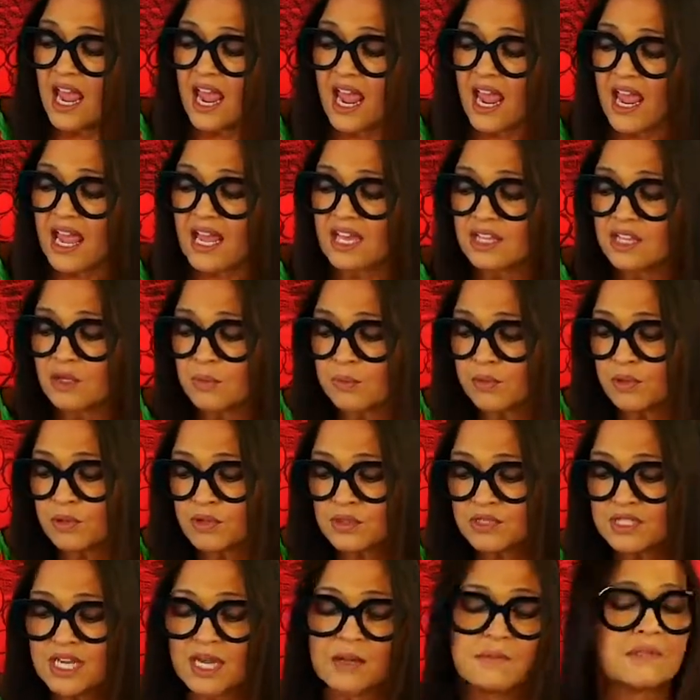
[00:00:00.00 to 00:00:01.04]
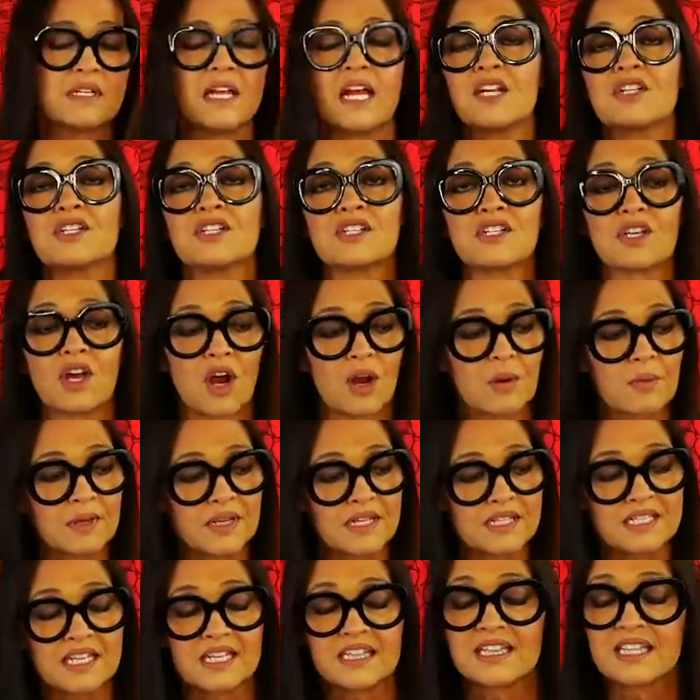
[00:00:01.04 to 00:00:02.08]
And the blue taped edges are
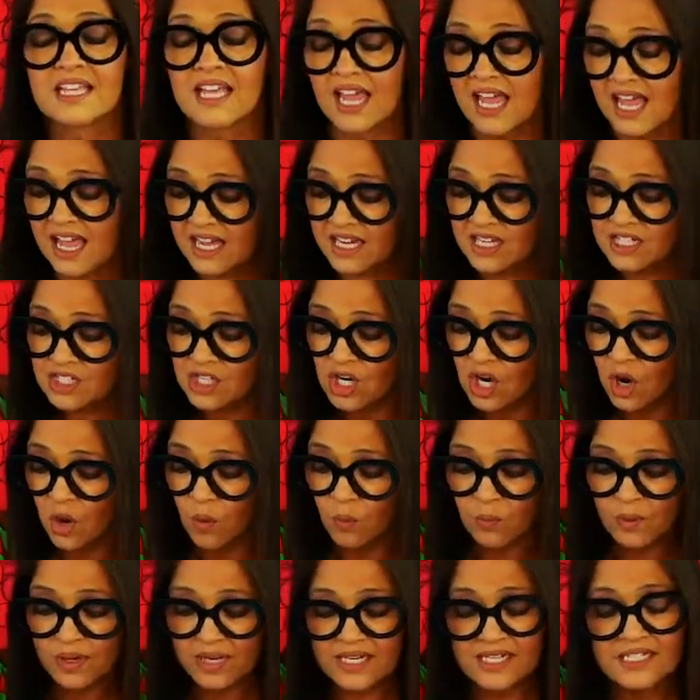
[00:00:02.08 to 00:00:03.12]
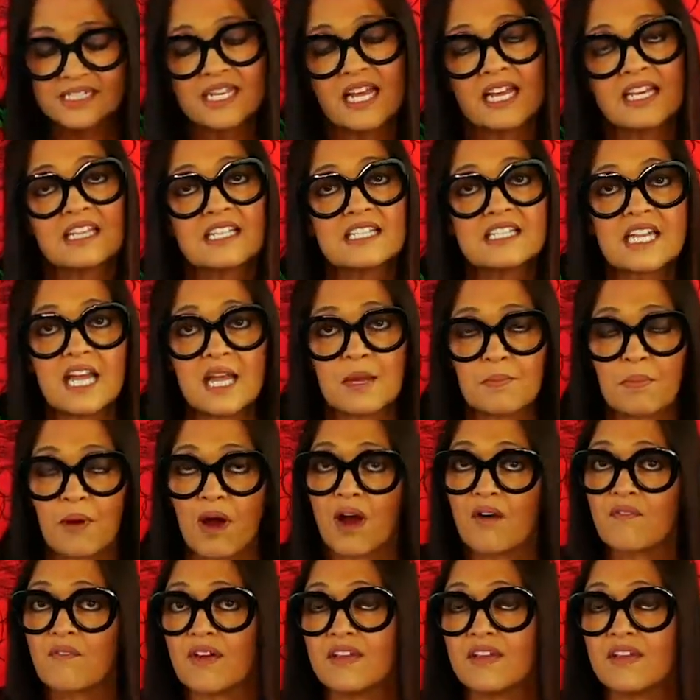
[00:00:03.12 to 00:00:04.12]
because at the end, we take the tape off